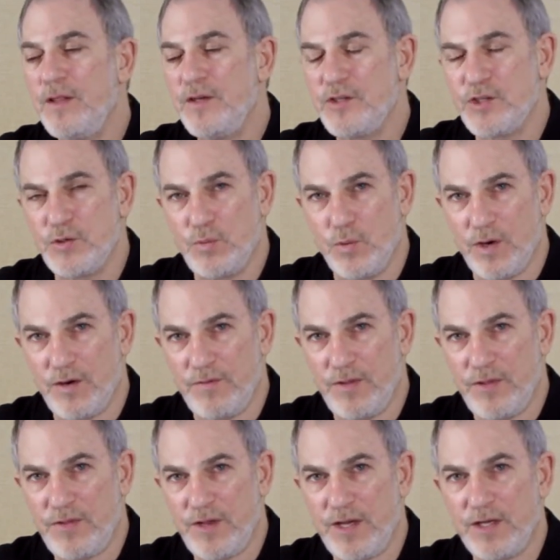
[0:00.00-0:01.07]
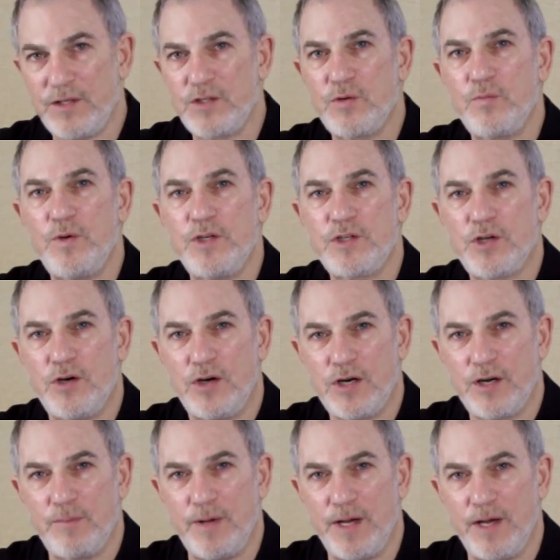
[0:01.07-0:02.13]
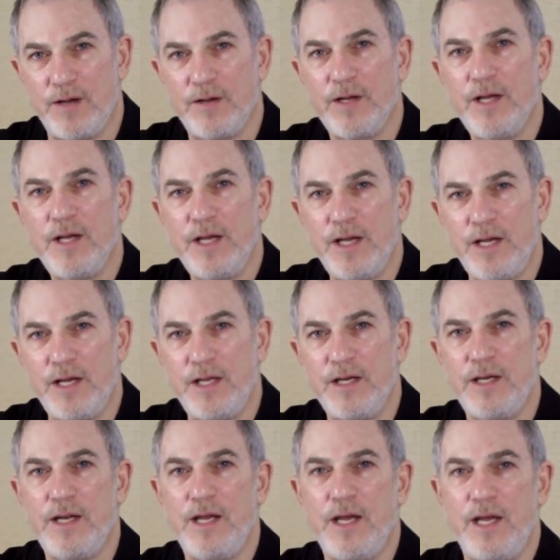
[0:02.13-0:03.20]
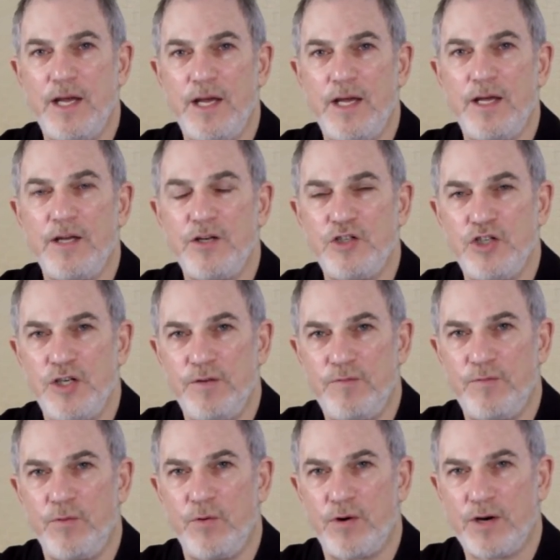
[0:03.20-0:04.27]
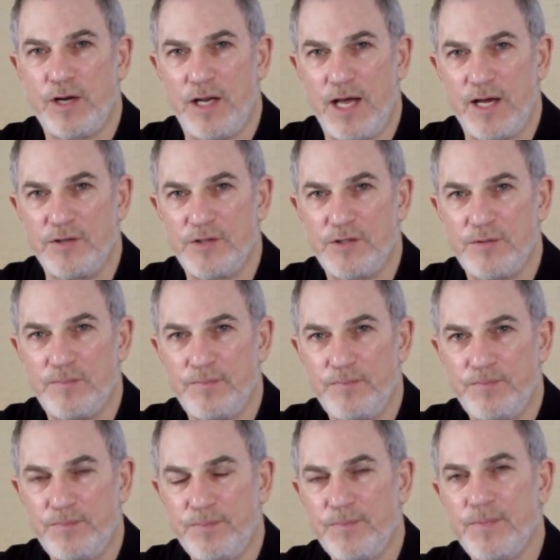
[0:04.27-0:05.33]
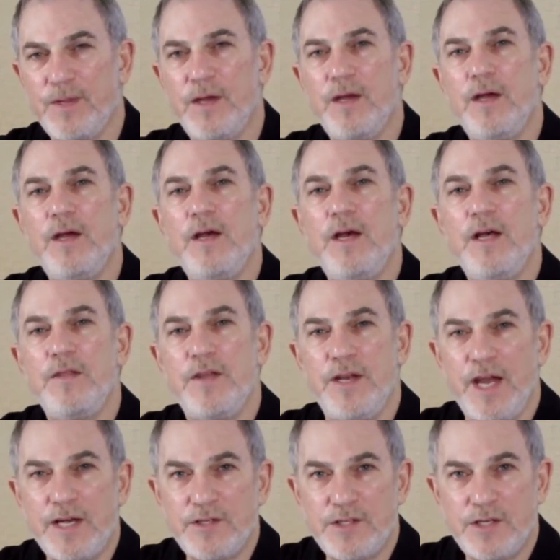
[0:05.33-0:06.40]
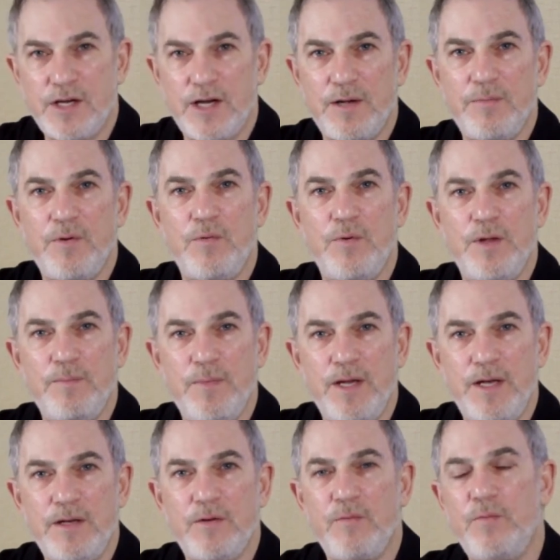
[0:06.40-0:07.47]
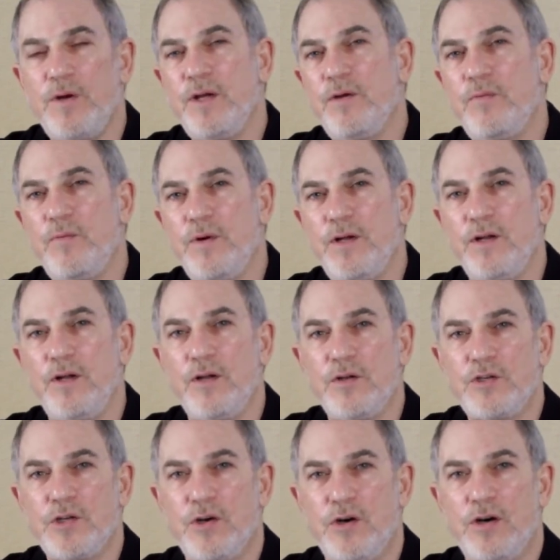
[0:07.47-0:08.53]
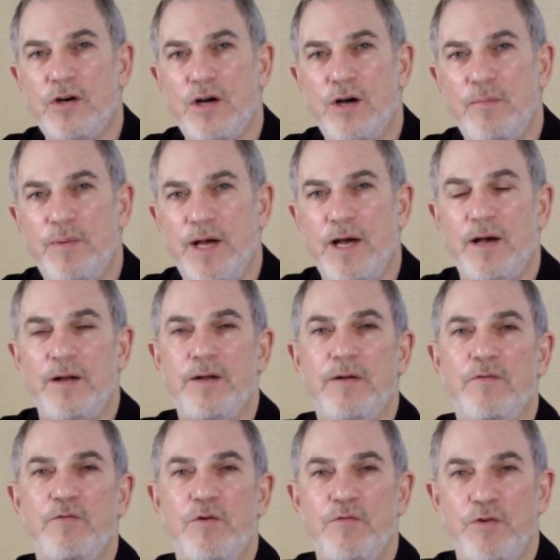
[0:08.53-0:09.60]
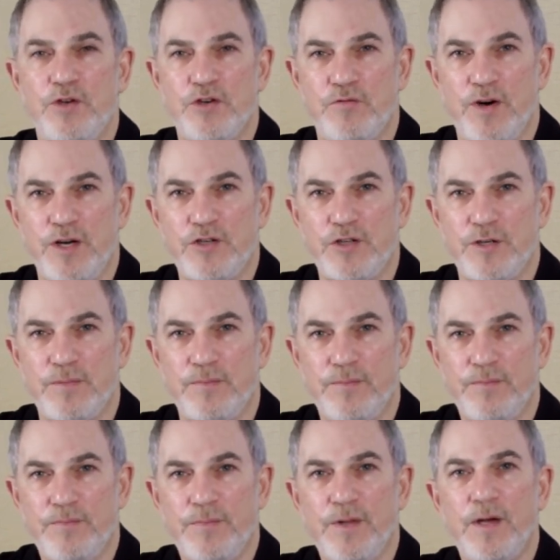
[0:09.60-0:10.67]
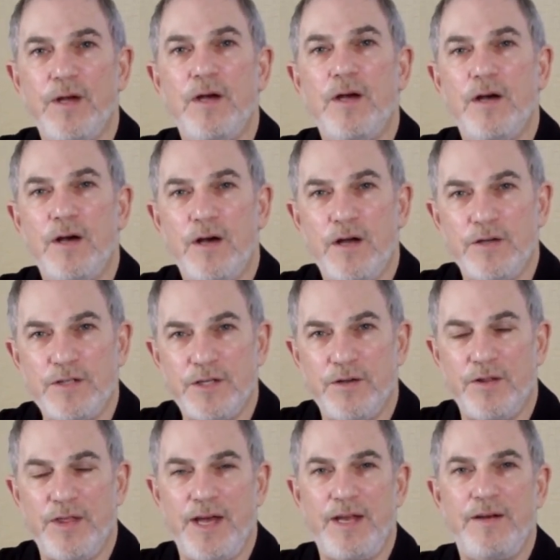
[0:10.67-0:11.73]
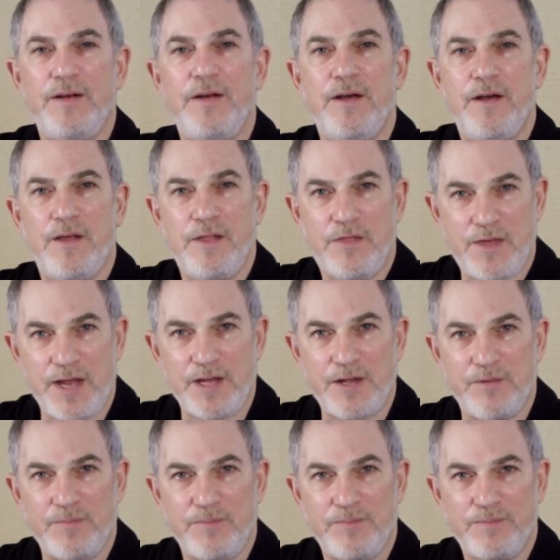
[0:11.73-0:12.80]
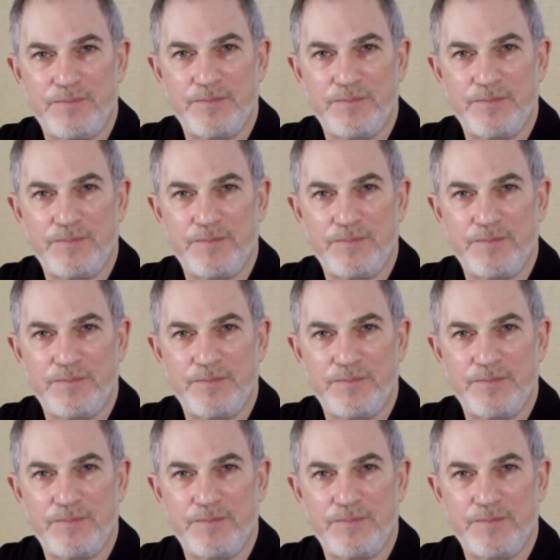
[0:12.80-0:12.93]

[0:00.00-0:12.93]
This is one of the things we talk about in a G4 class. The next time we meet, we will talk about refrigeration. Until then, thank you.